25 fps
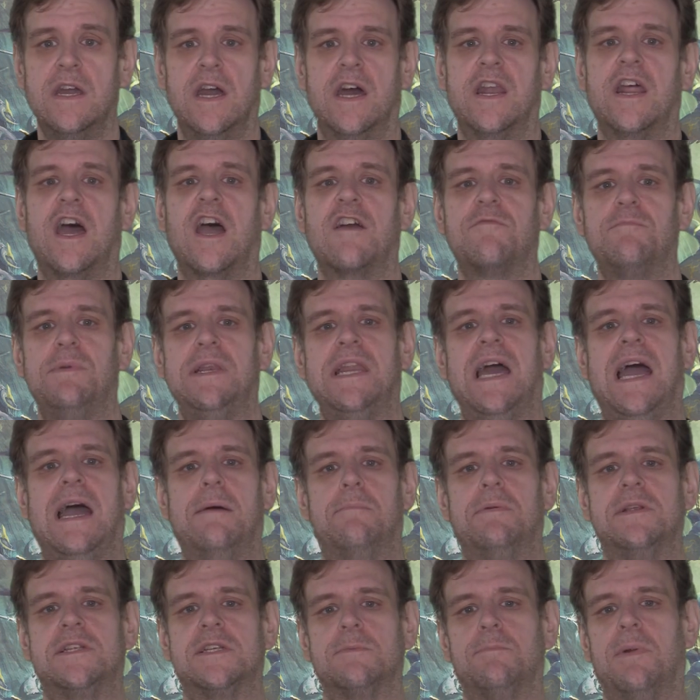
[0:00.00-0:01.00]
And I've been
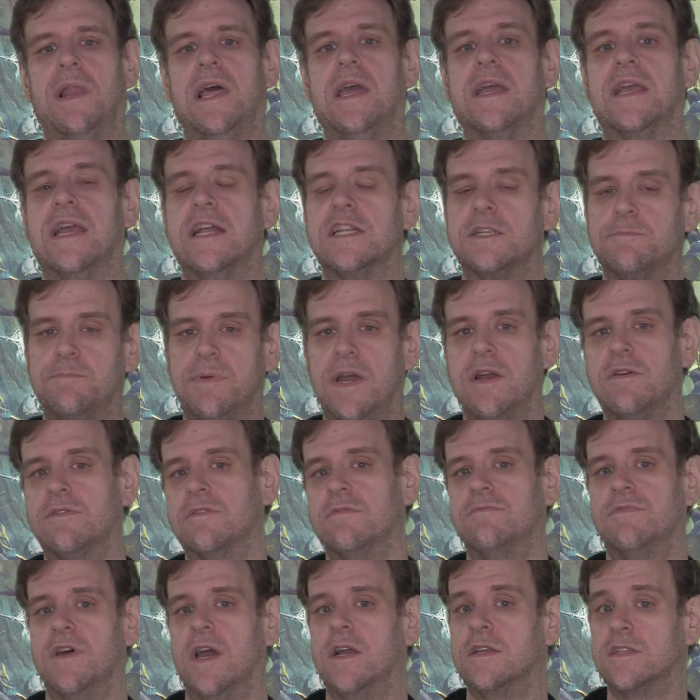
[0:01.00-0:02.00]
happy to play against
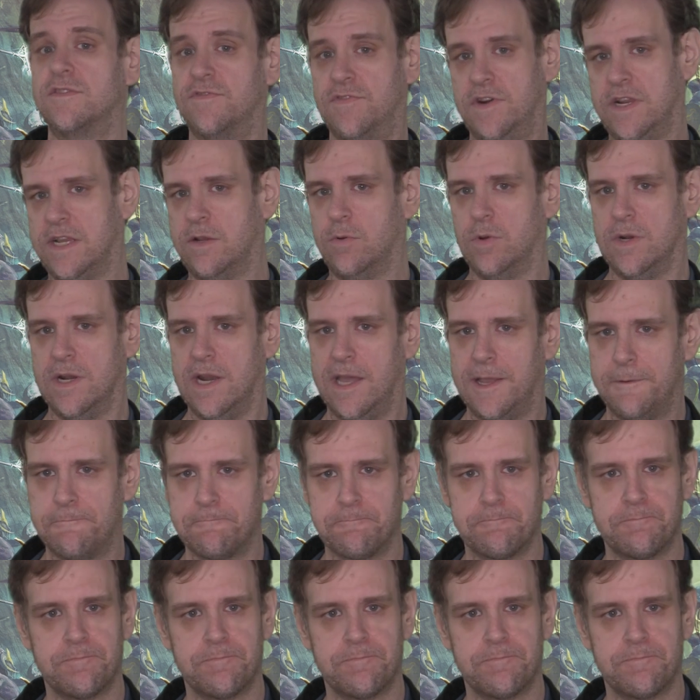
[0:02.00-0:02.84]
both of those frequently.